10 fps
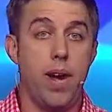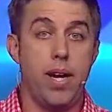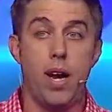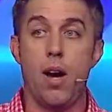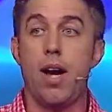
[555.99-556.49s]
right
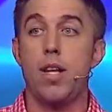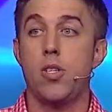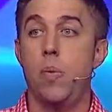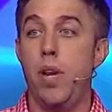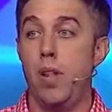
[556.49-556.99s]
now. I got
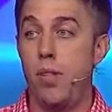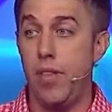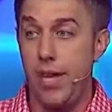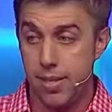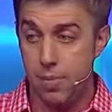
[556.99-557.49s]
so many other
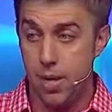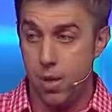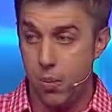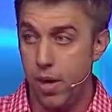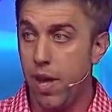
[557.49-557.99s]
things I'm
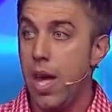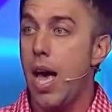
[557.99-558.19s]
dealing with.